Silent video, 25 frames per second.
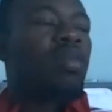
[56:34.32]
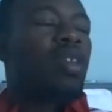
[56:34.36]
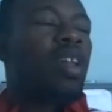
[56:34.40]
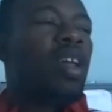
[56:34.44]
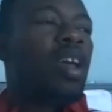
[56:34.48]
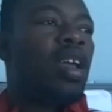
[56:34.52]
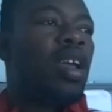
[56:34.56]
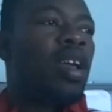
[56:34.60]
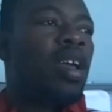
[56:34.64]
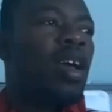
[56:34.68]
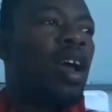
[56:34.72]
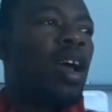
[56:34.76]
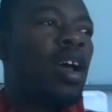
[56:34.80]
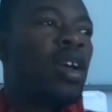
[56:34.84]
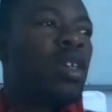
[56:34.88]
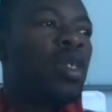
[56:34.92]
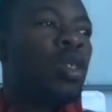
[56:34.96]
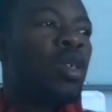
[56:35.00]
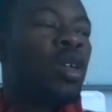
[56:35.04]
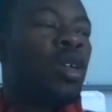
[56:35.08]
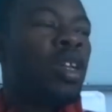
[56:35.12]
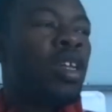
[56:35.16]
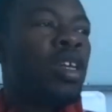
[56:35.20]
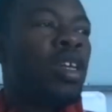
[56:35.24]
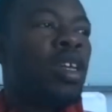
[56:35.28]
like
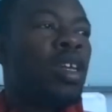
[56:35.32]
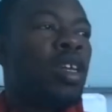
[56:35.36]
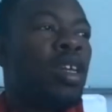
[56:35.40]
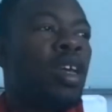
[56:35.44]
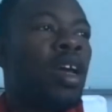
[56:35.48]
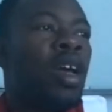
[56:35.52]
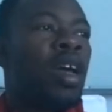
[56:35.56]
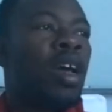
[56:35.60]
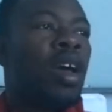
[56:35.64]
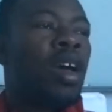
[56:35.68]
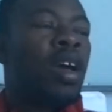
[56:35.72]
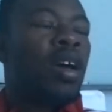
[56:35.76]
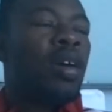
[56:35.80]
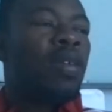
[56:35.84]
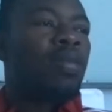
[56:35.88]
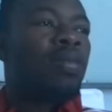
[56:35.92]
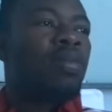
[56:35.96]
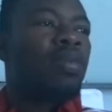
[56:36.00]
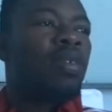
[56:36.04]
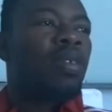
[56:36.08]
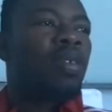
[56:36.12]
actually uh,